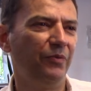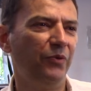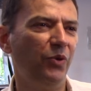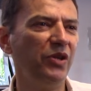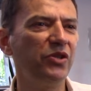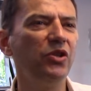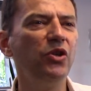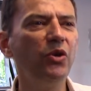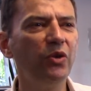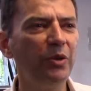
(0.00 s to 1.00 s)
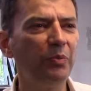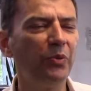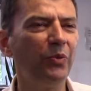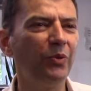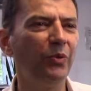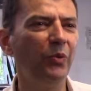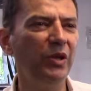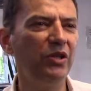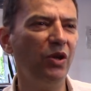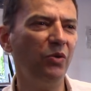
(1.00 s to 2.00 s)
for us in Europe,
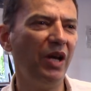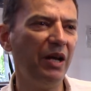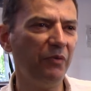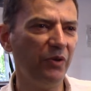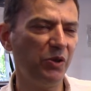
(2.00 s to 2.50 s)
we don't have